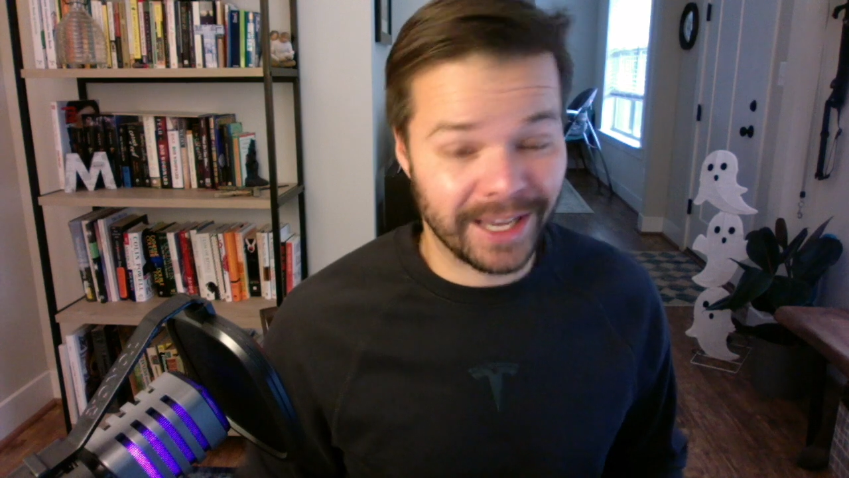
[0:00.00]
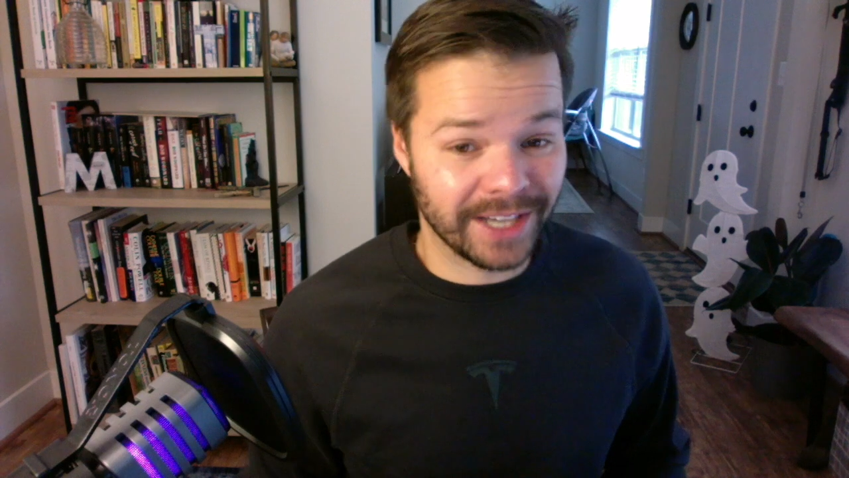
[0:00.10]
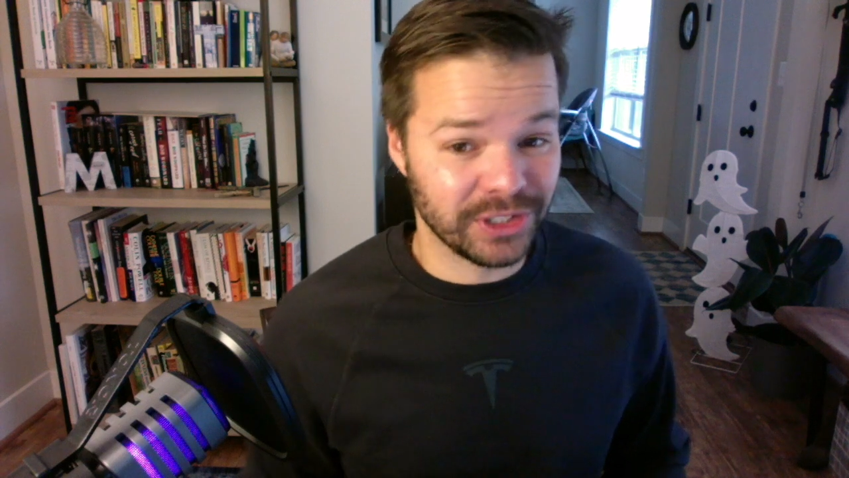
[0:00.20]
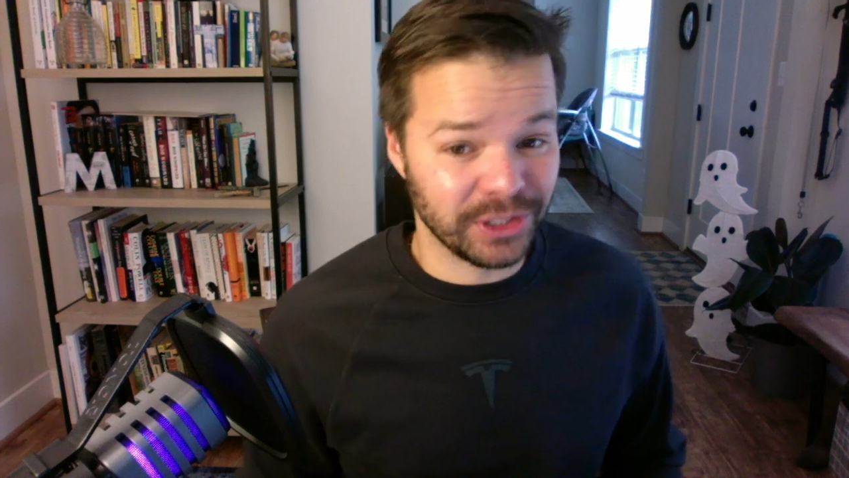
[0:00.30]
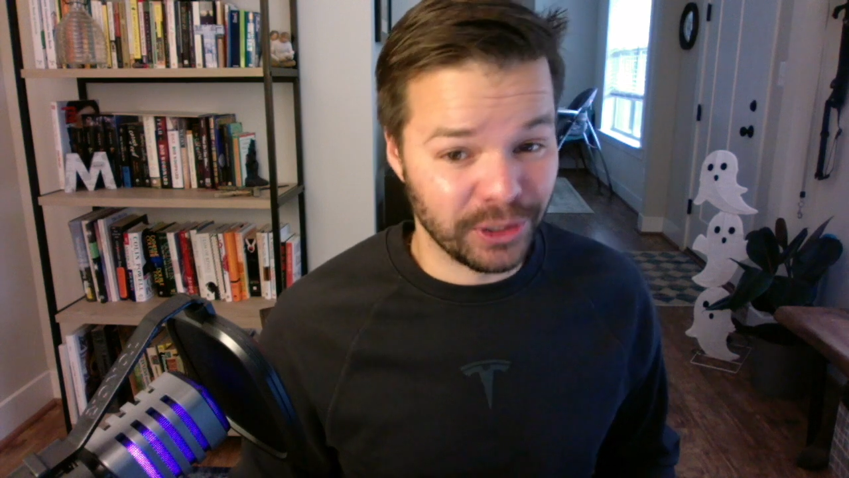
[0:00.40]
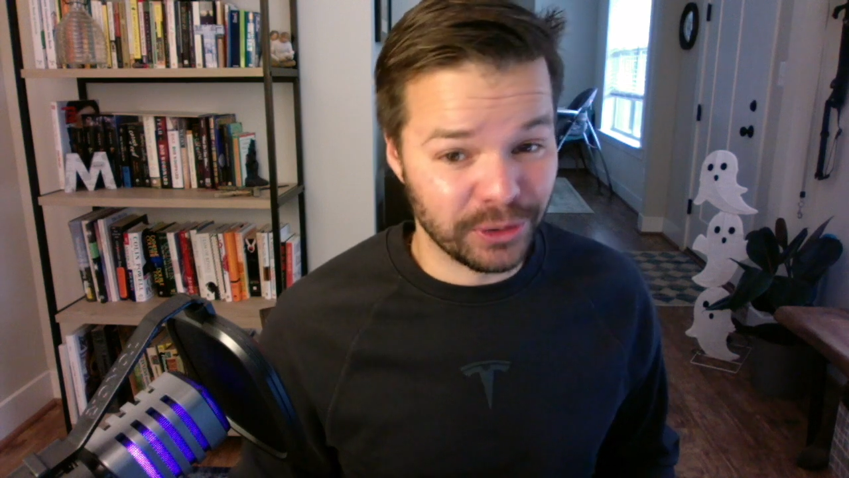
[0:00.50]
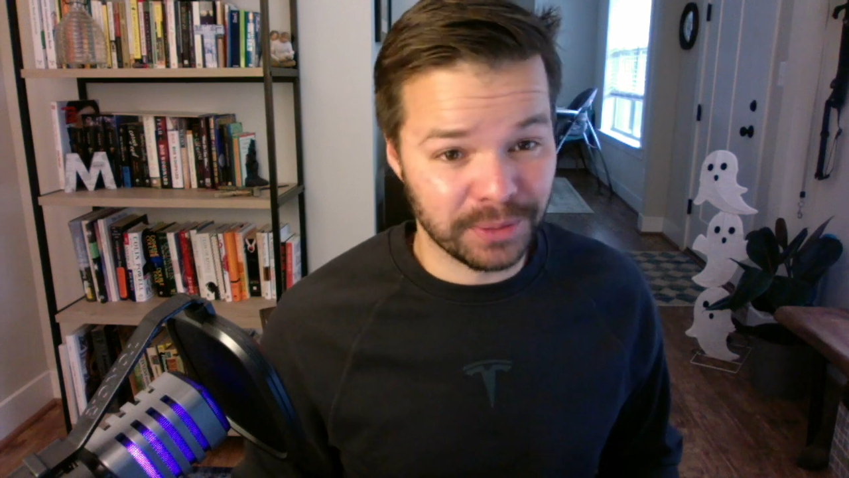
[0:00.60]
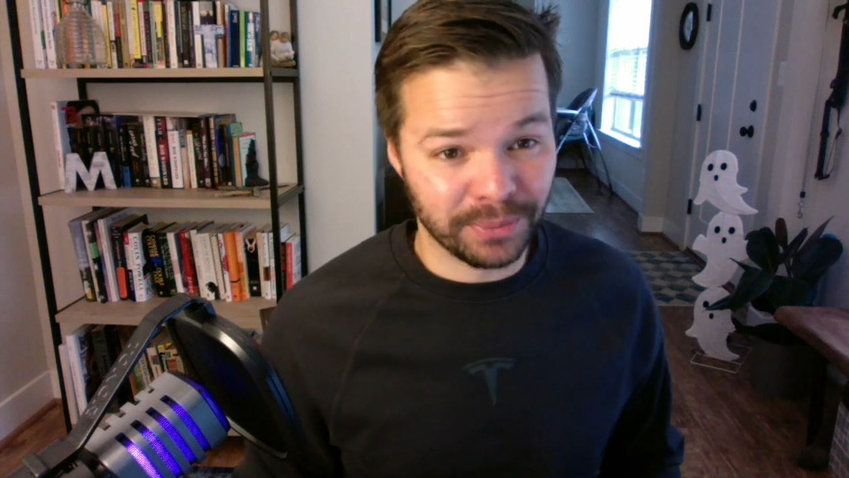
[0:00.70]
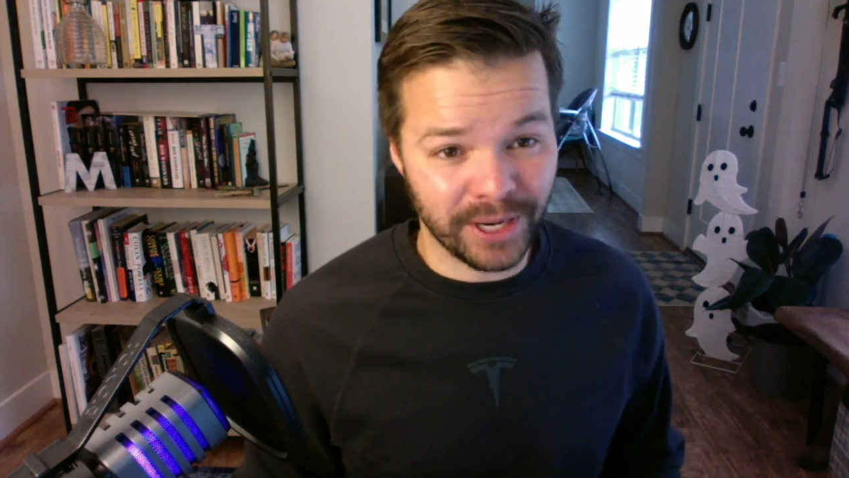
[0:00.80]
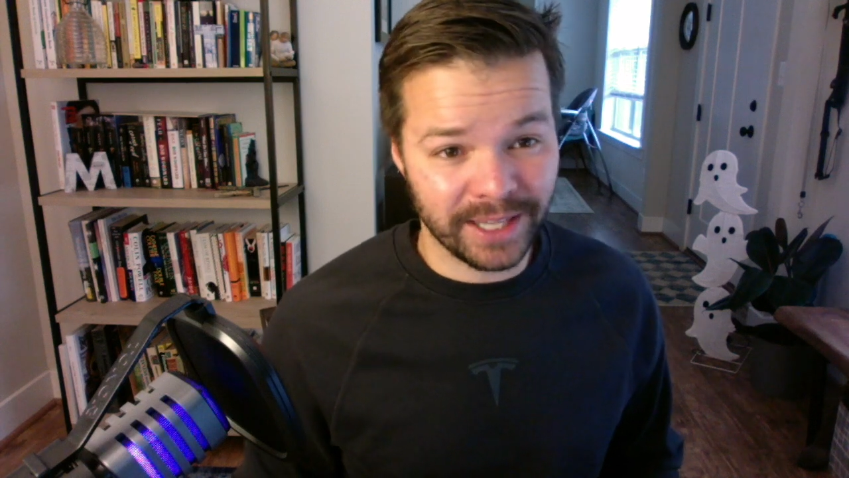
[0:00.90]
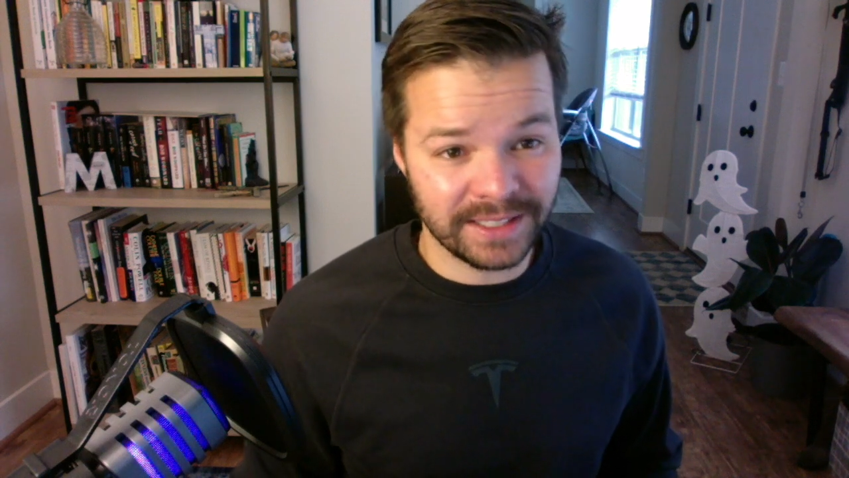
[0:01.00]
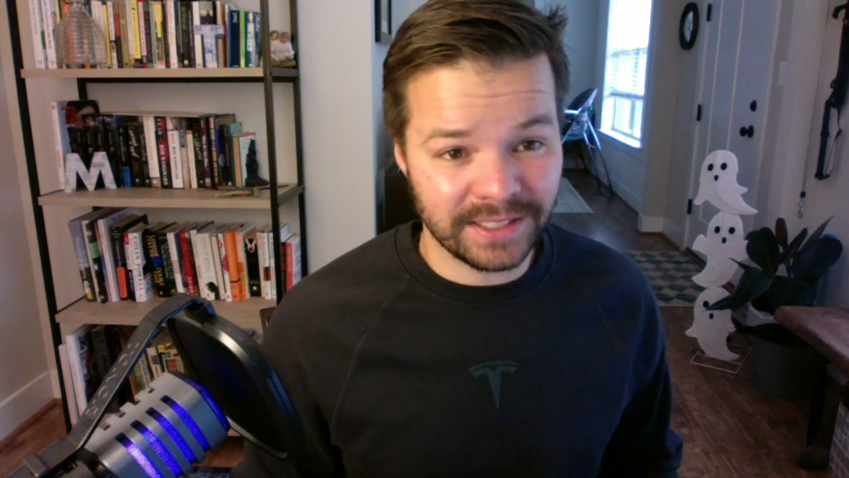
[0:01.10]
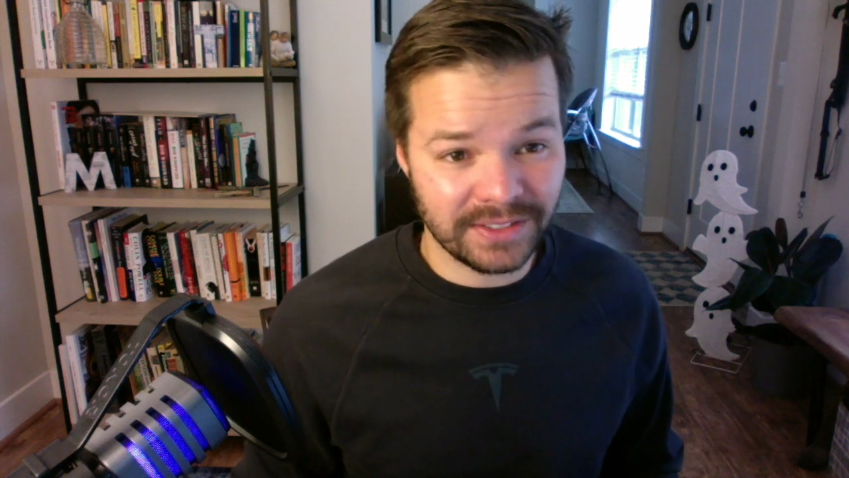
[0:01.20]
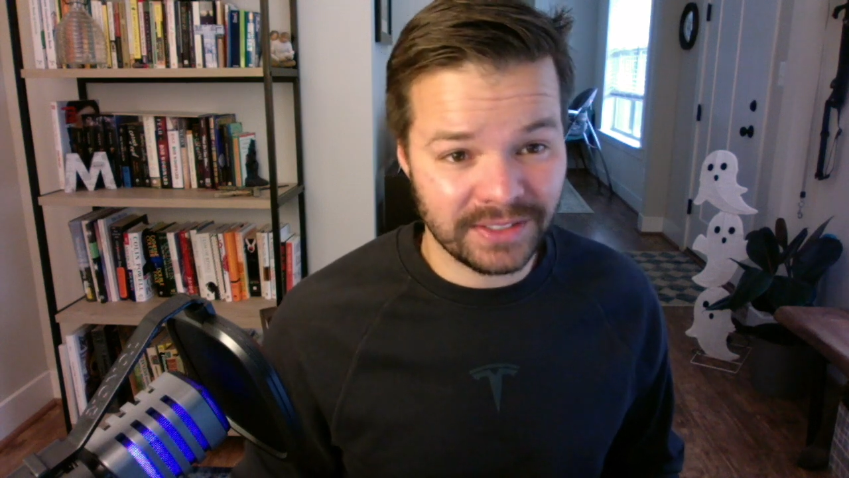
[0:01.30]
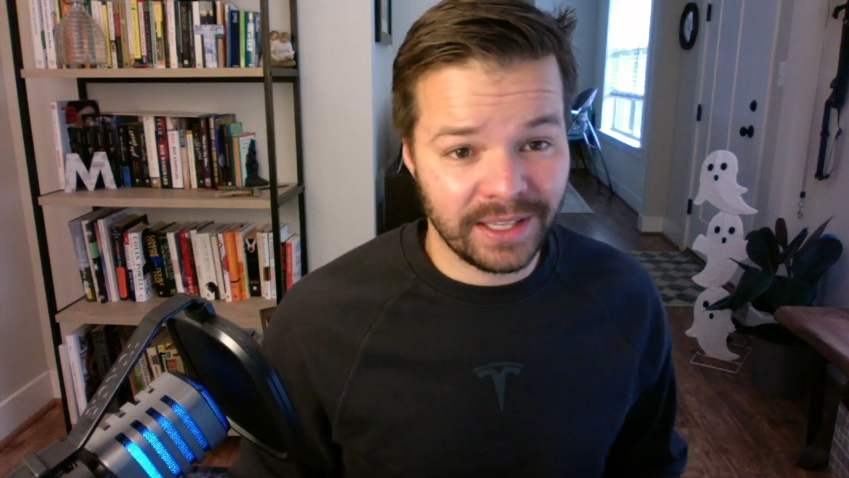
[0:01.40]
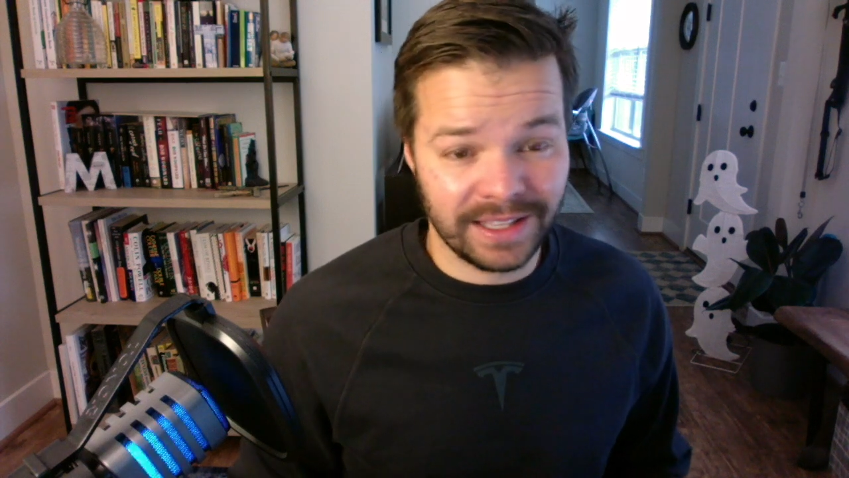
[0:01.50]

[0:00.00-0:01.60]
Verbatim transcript: actually goes in practice.